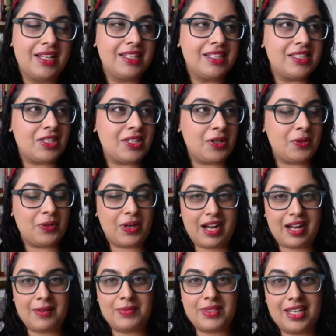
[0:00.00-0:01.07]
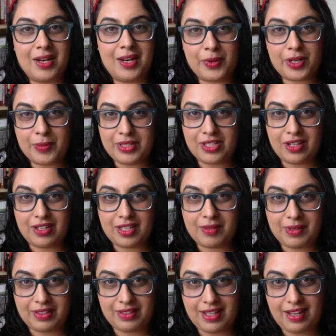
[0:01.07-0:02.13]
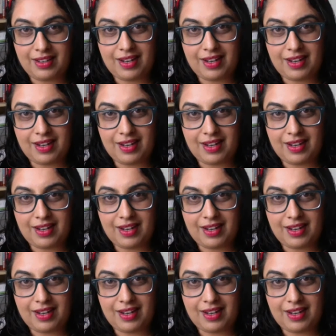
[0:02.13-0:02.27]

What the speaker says: So today we're going to be talking about that,